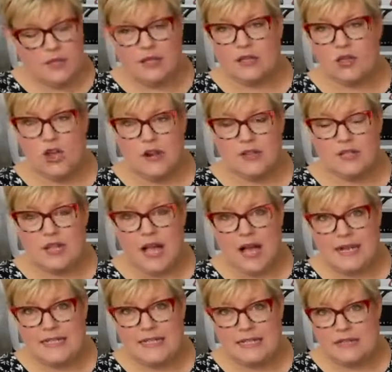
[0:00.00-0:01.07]

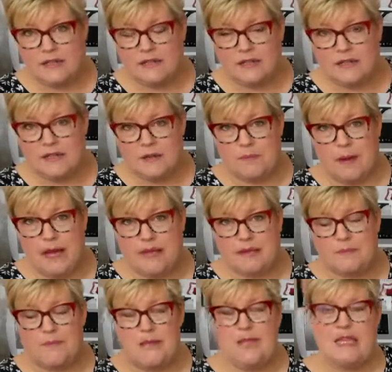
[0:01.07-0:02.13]
large-eyed needle in the
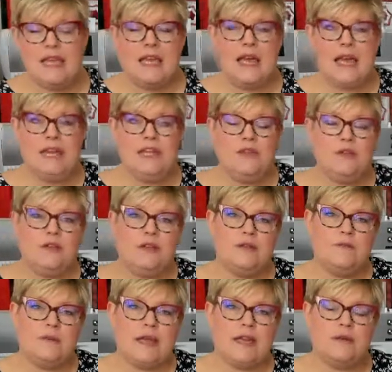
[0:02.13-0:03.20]
bottom, and you
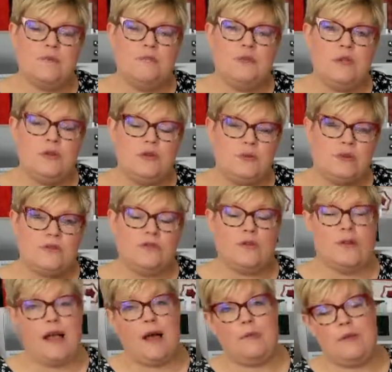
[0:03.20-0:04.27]
can make
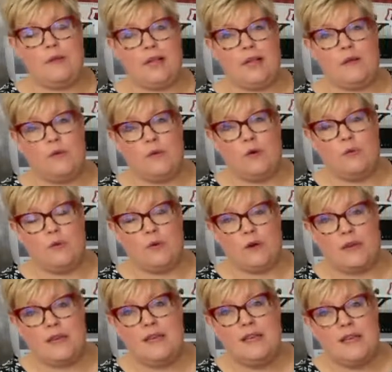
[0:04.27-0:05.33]
beautiful applique wool
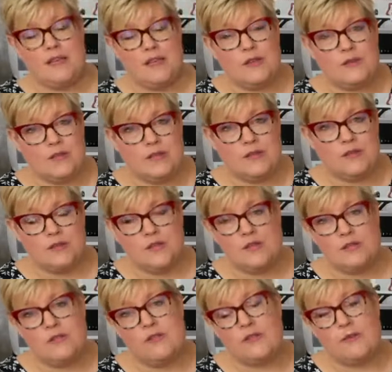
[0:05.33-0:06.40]
work using
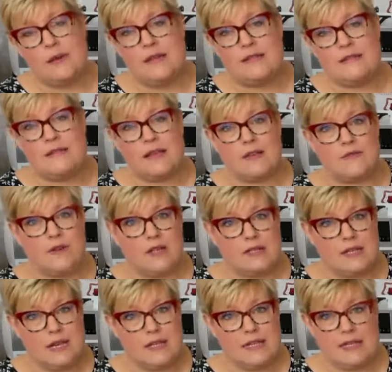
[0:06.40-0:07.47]
traditional threads like
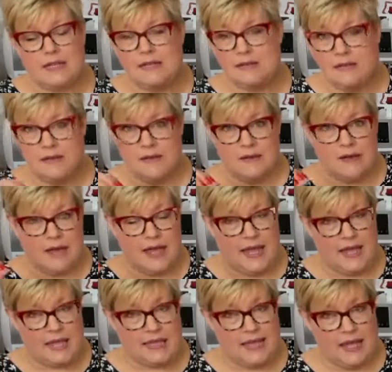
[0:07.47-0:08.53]
Valdani,
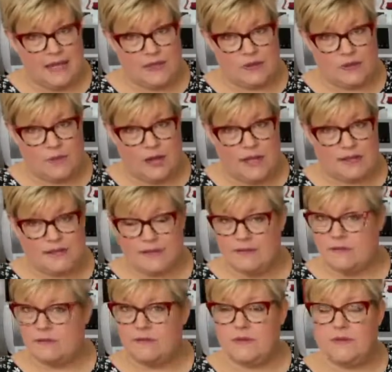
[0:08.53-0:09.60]
hand-dyed threads,
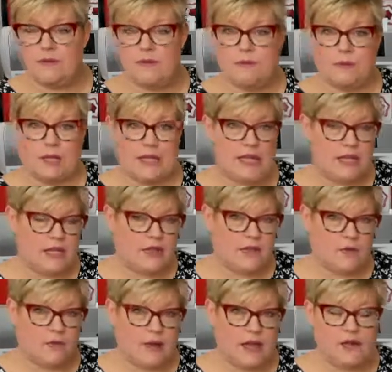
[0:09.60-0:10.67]
the spaghetti
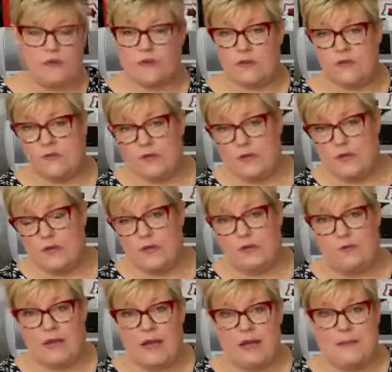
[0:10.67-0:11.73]
thread or the fruity
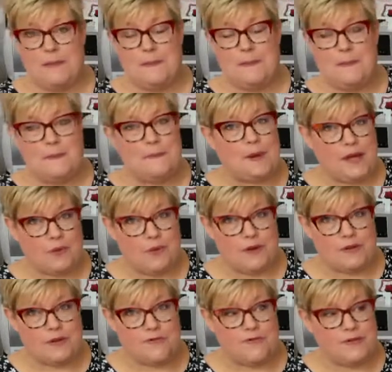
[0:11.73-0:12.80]
thread by
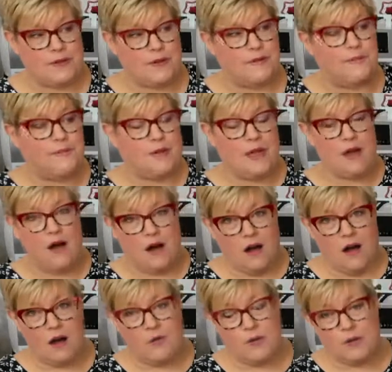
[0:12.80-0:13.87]
Wonderfil,
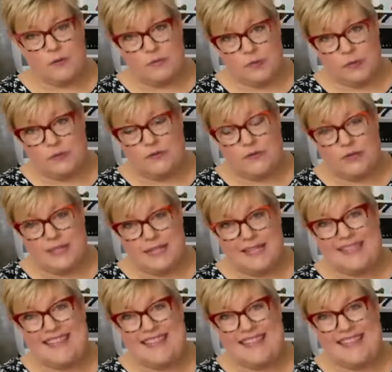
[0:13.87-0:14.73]
all work beautifully